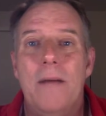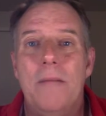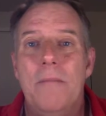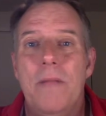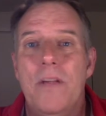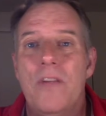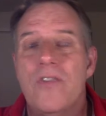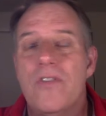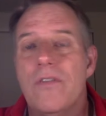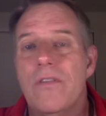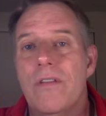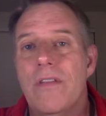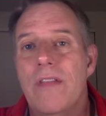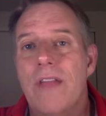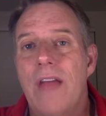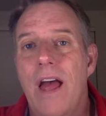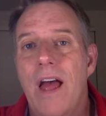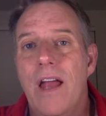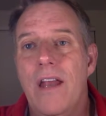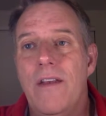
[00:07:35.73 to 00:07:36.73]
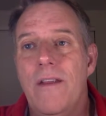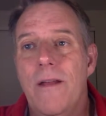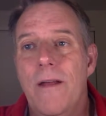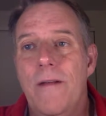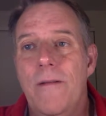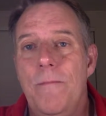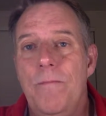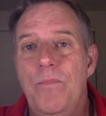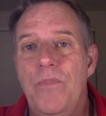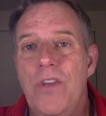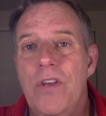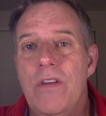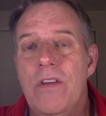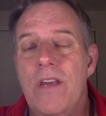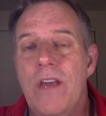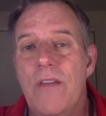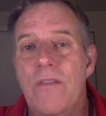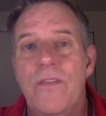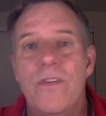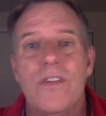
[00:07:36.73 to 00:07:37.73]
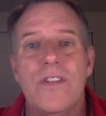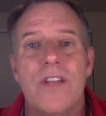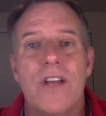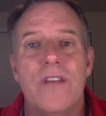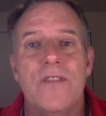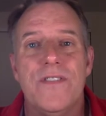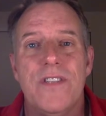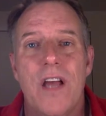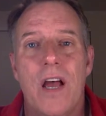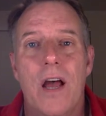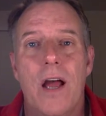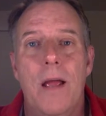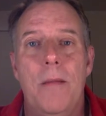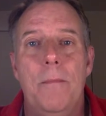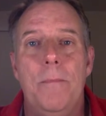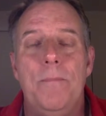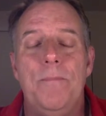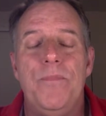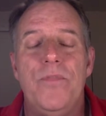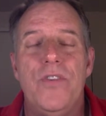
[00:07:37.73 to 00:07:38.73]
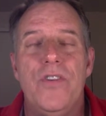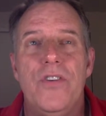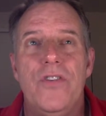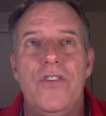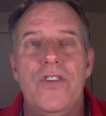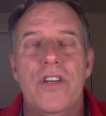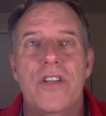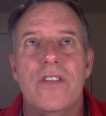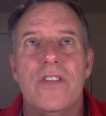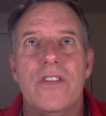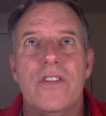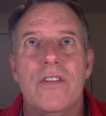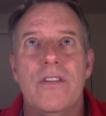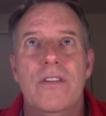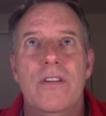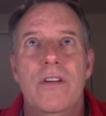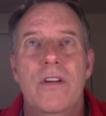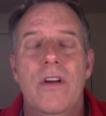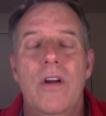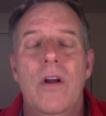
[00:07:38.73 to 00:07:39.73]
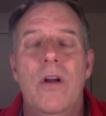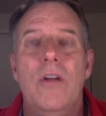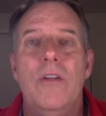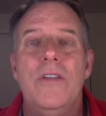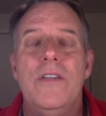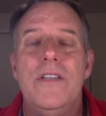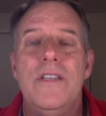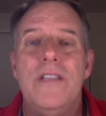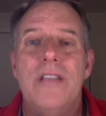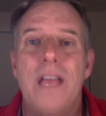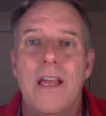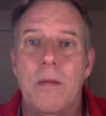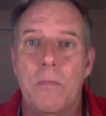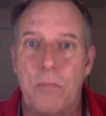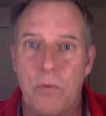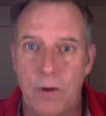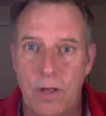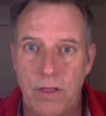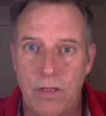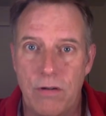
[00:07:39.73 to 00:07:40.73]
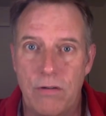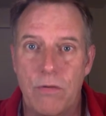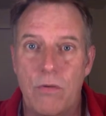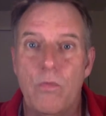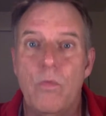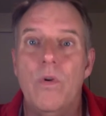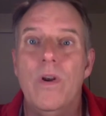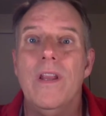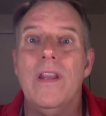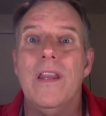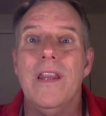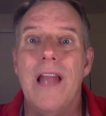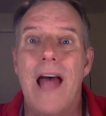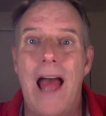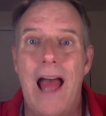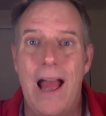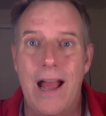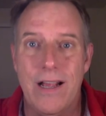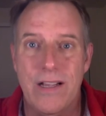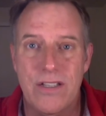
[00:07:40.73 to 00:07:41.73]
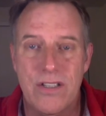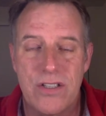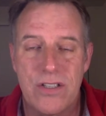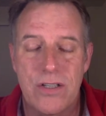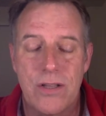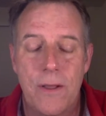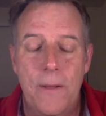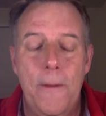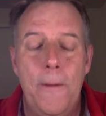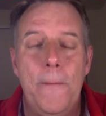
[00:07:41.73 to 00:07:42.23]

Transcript: Make sure that you give yourself time to just take a breather, relax,